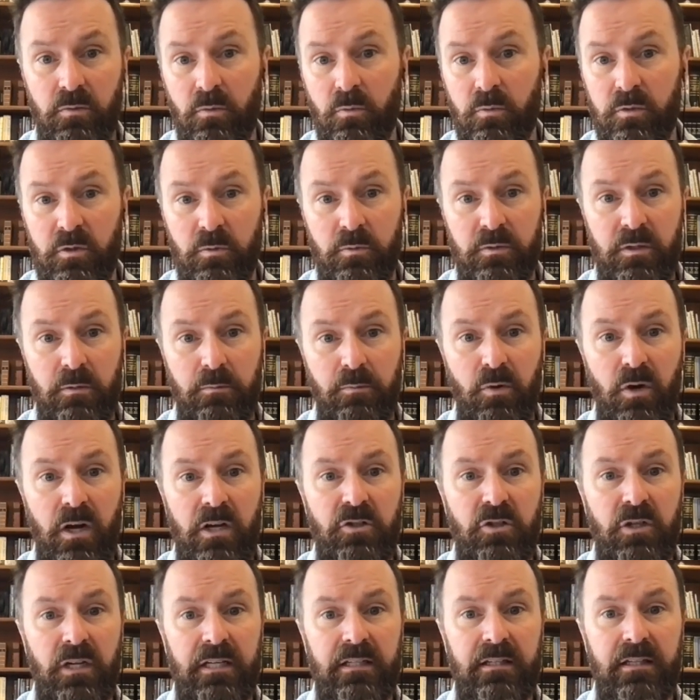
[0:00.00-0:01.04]
which was a
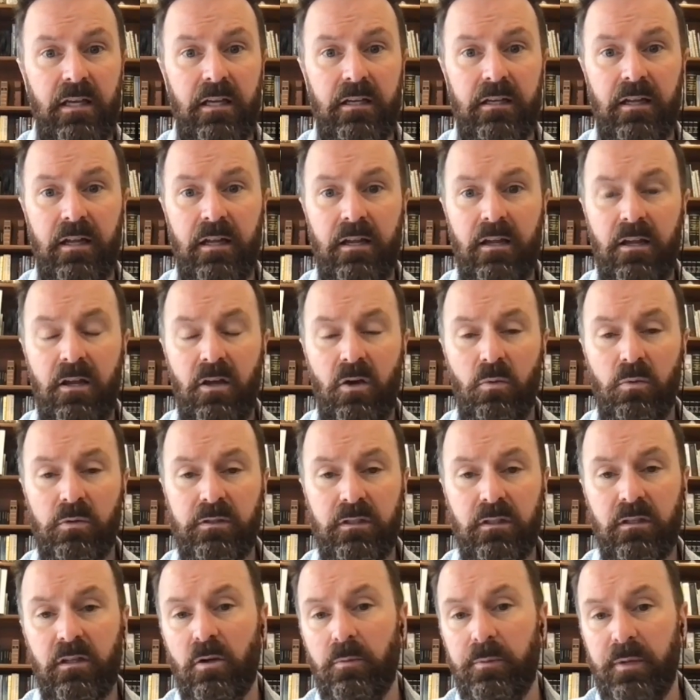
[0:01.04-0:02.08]
project that was
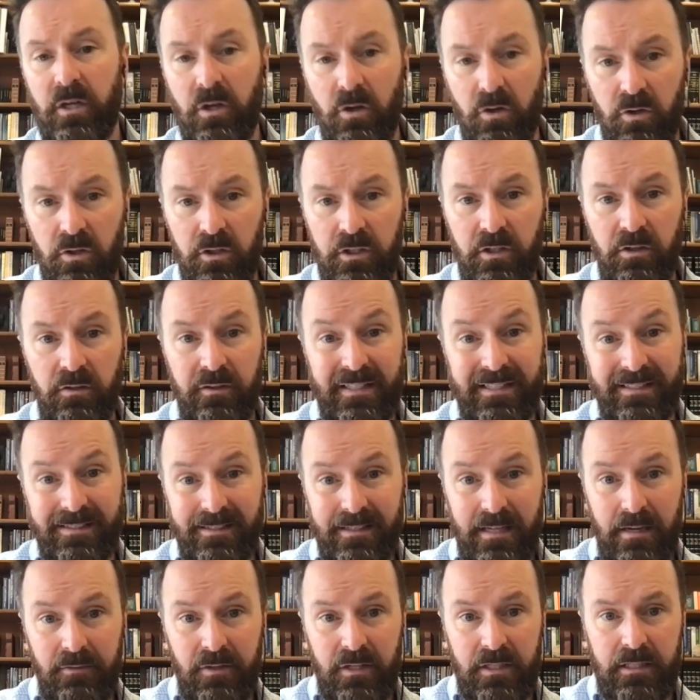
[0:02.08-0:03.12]
a little bit earlier in the
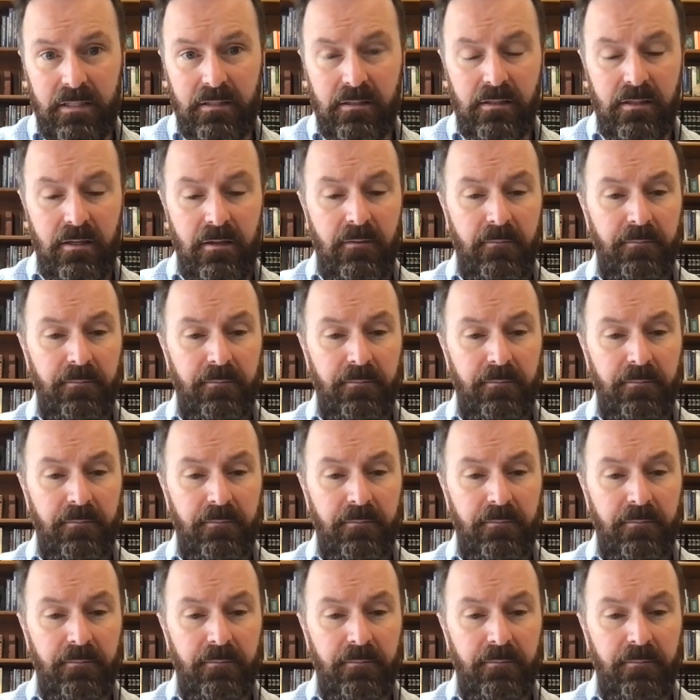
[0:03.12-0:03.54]
70s.